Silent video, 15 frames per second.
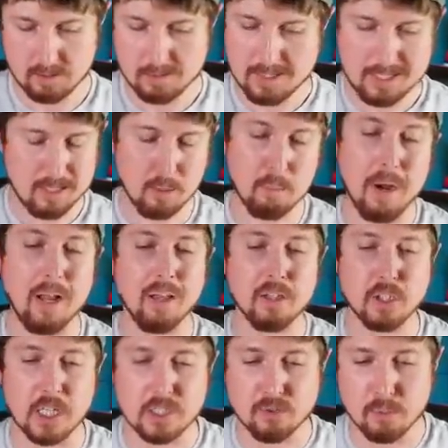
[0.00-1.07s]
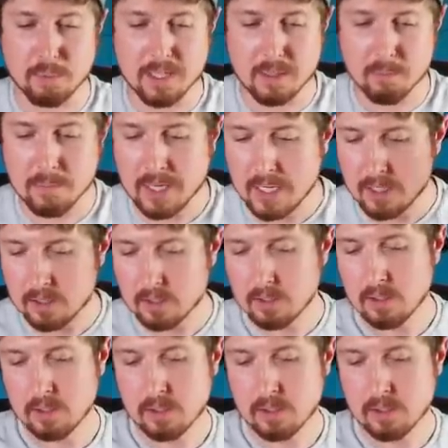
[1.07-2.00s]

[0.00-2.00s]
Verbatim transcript: I'm not going to apologize for being me.